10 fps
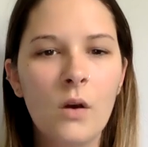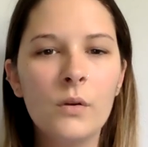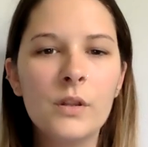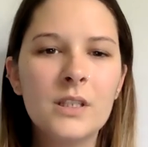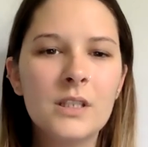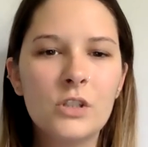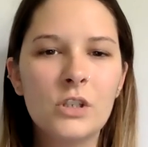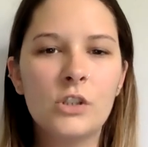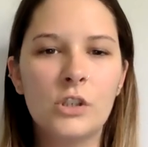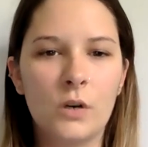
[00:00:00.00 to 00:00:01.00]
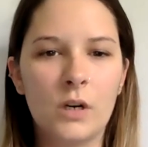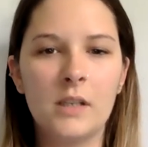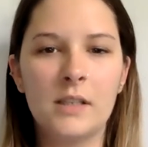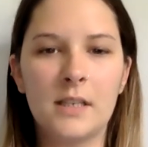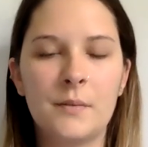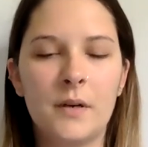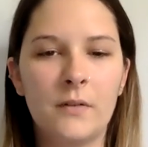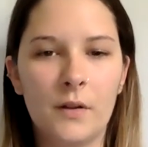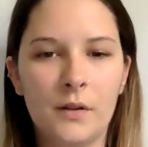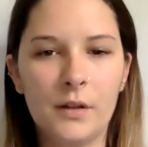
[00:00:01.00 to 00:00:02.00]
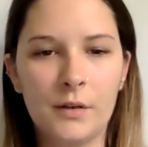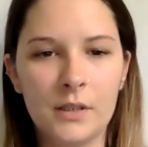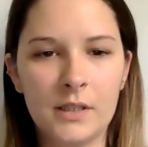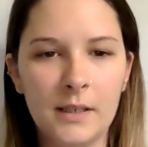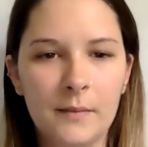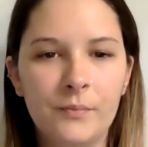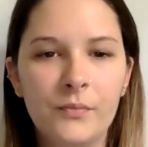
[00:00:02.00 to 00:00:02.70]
Well, this is just short assessment of health literacy.